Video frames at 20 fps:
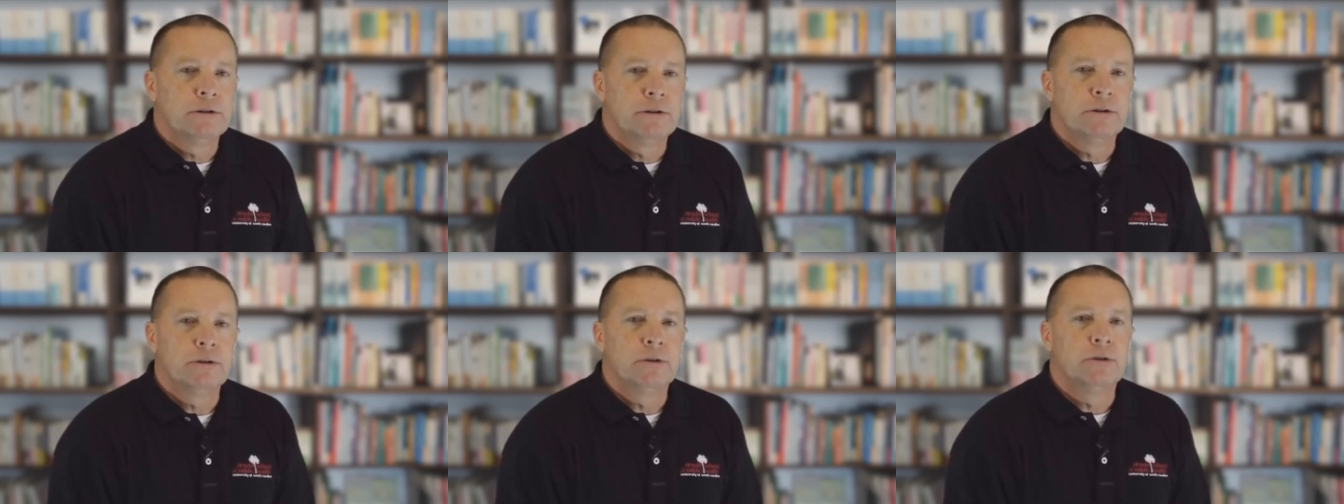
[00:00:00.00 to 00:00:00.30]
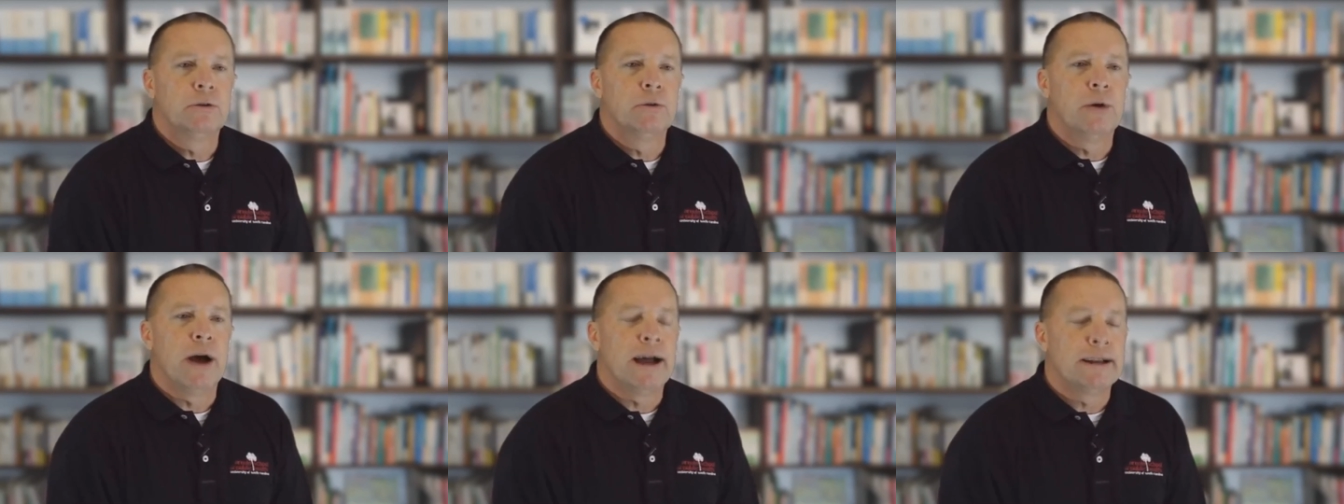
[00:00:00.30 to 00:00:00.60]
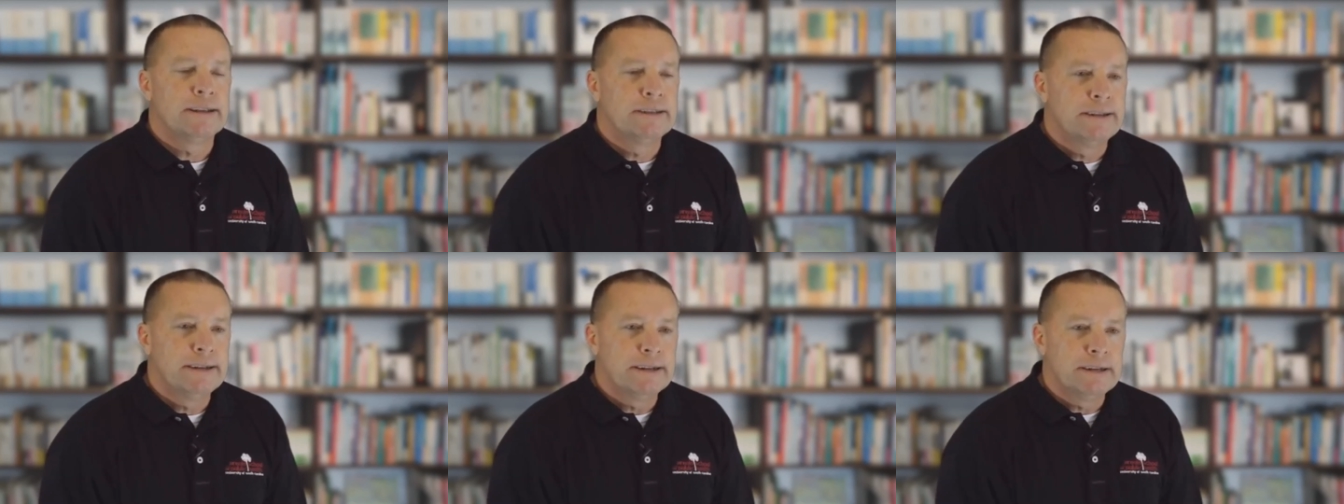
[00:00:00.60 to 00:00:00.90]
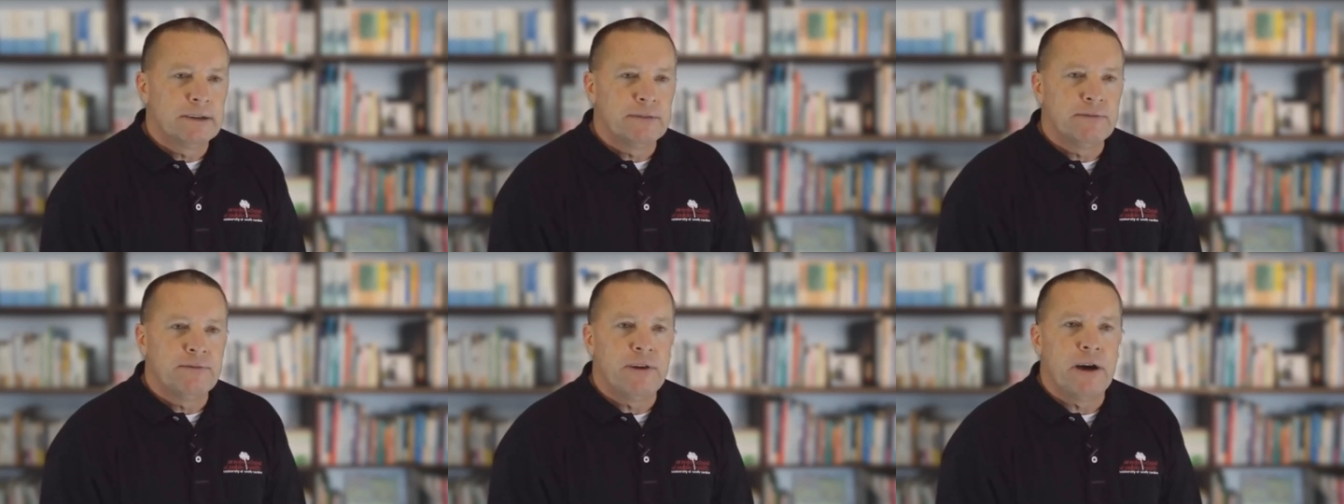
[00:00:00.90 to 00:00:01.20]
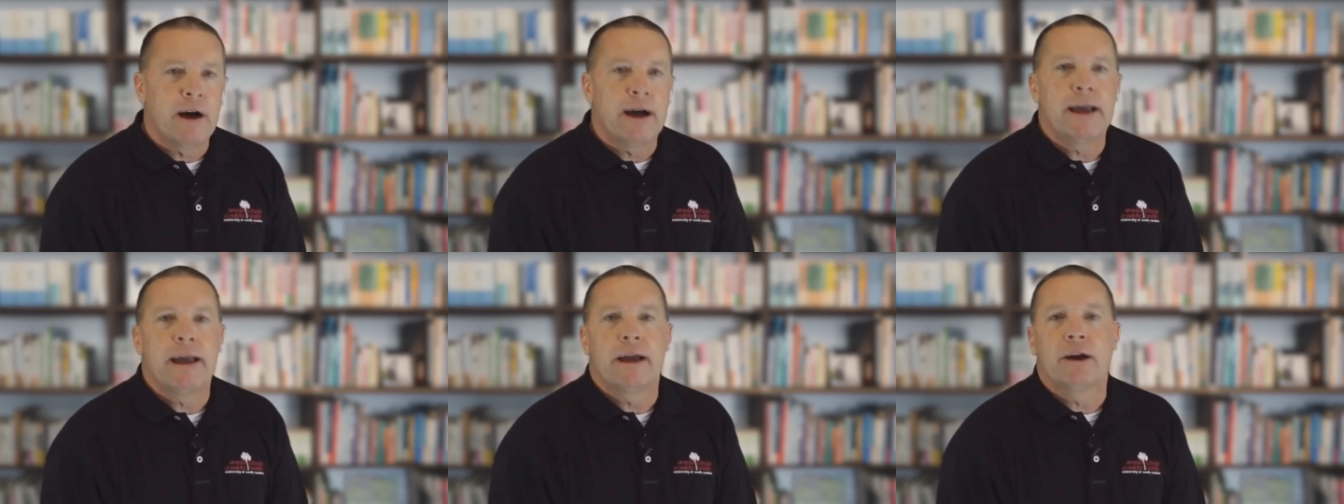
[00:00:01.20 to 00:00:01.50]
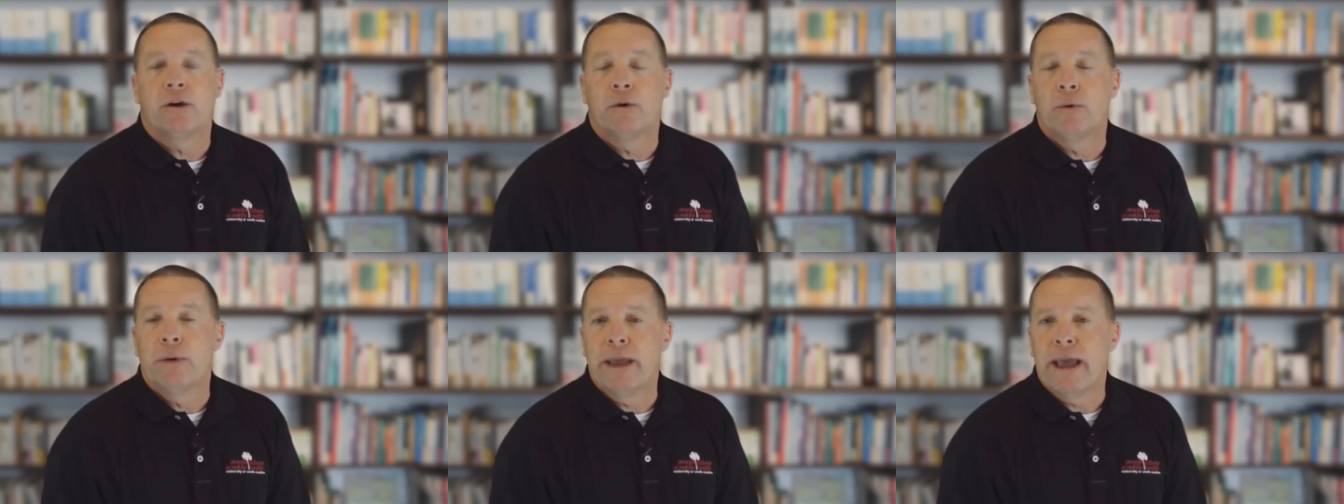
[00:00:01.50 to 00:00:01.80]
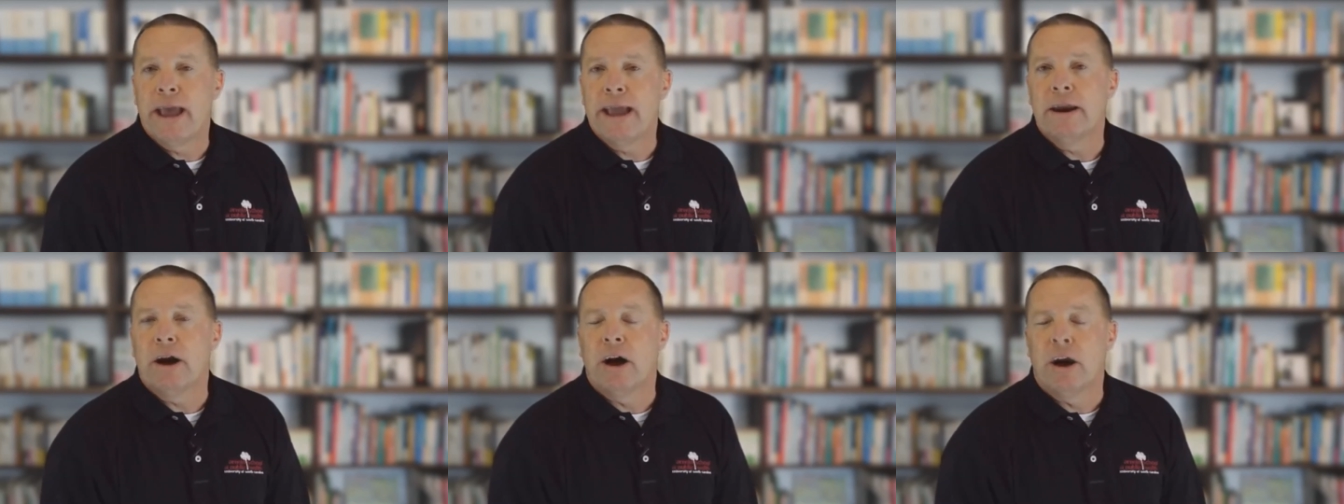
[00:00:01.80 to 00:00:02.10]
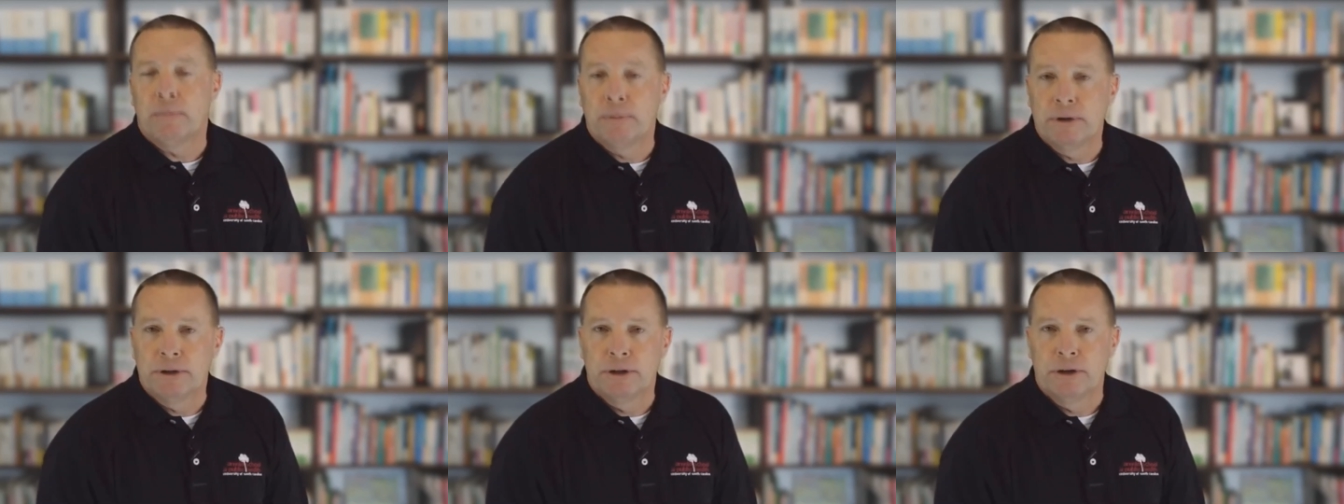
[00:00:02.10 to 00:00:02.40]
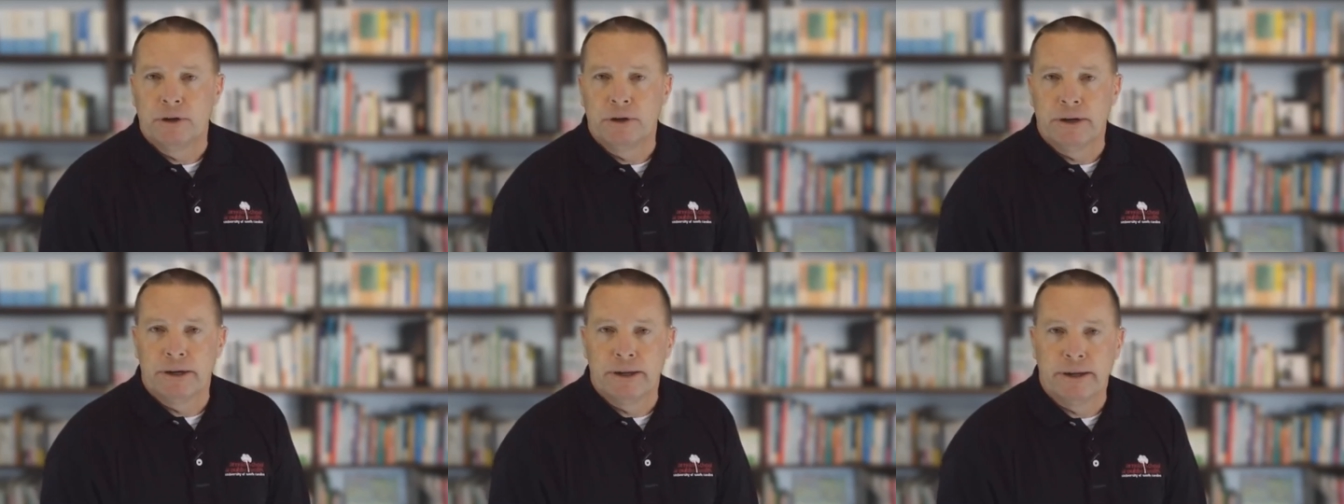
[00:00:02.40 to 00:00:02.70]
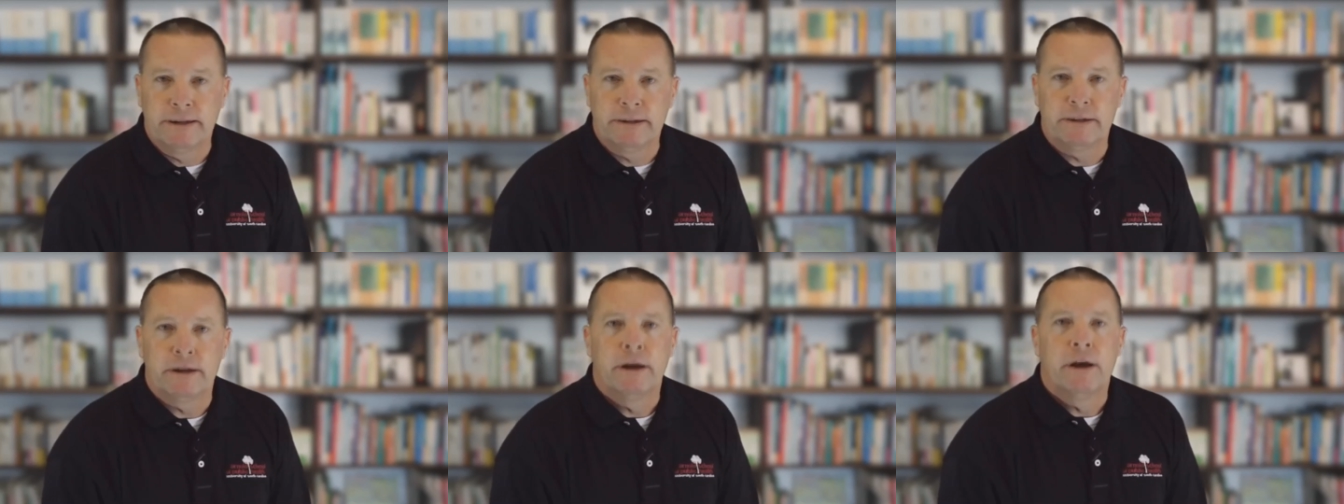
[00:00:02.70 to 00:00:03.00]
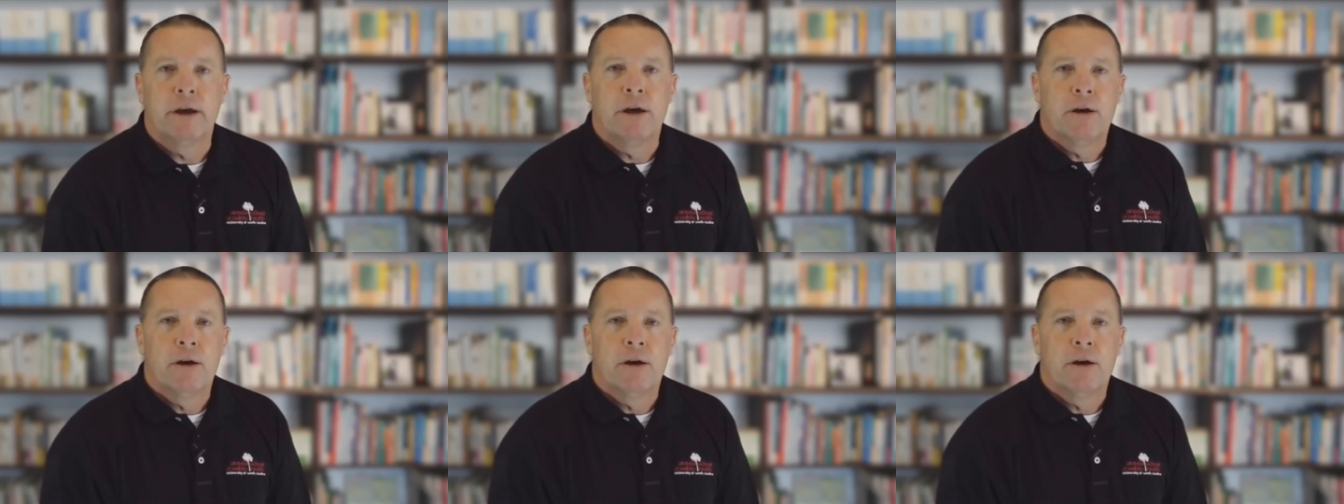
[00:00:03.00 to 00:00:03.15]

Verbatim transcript: to identify and create opportunities